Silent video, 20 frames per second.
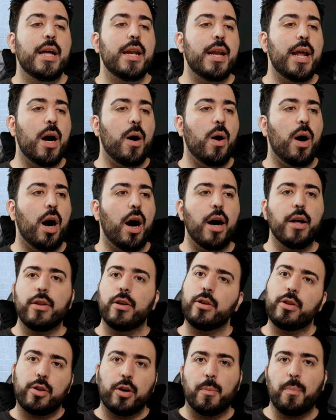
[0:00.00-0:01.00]
Now,
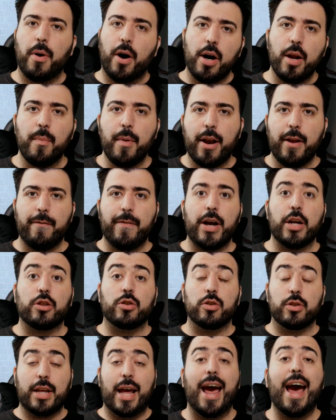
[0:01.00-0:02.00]
other third-party
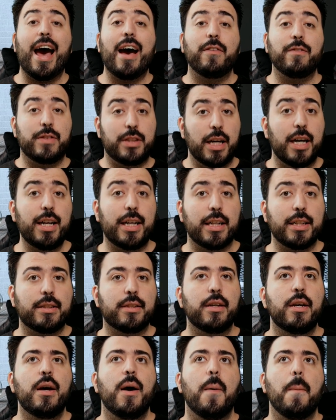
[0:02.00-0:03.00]
manufacturers have done
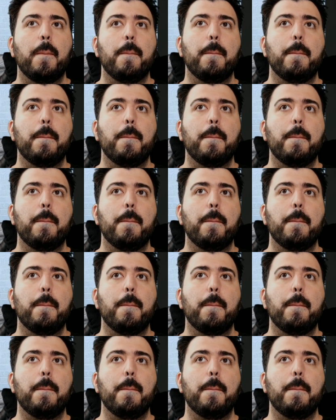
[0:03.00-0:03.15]
it,